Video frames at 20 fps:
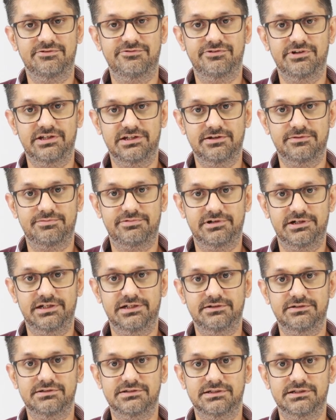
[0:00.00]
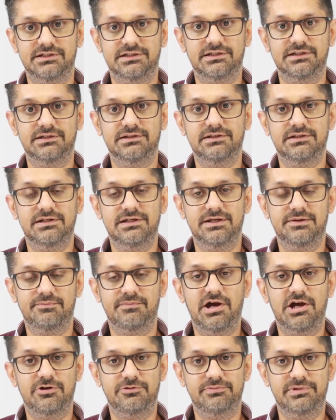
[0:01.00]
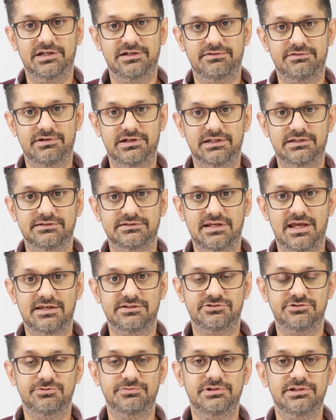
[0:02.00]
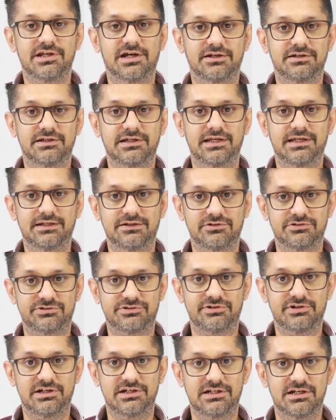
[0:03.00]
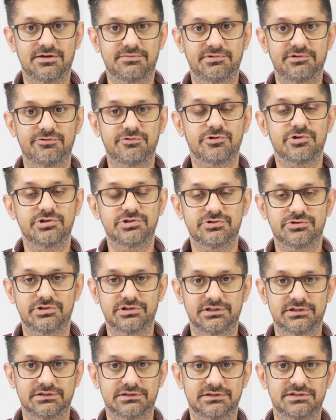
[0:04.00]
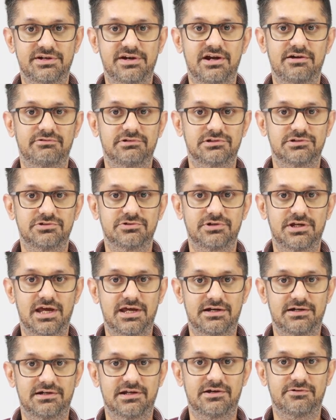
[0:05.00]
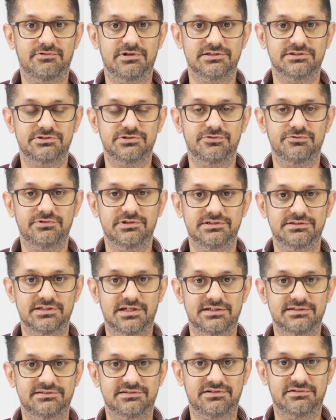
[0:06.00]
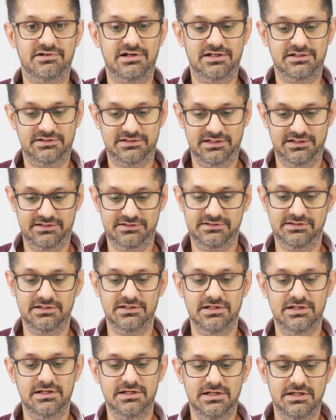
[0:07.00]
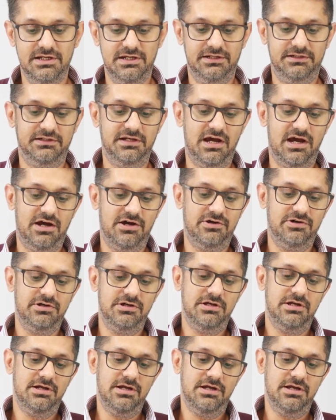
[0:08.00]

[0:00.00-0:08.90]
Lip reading: a fingerprint biometrics has to be done in Australia before you can travel to Canada once your visa is granted. Now,